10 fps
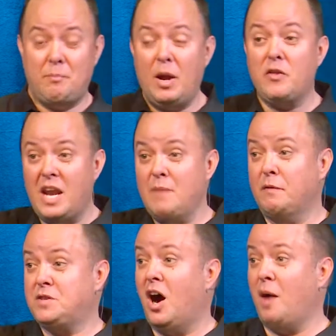bear the name
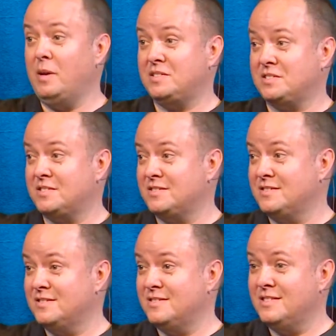of Thomas.
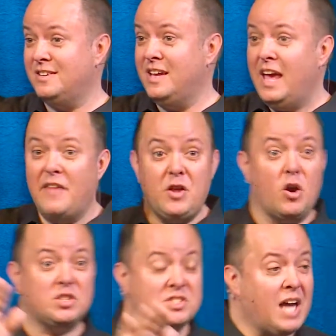And there
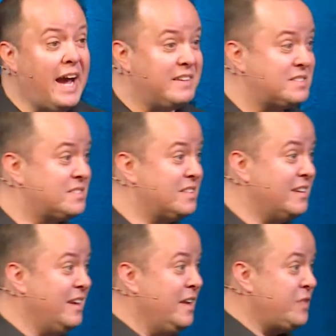are sites
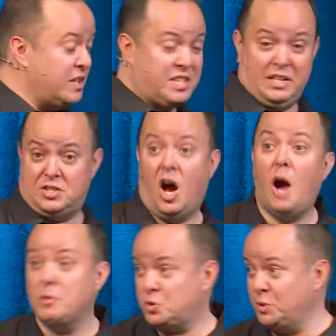that say
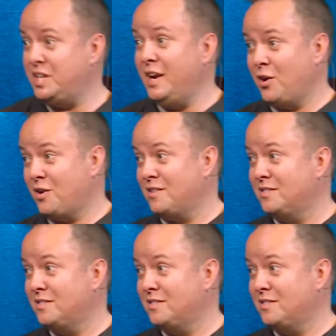Thomas was here.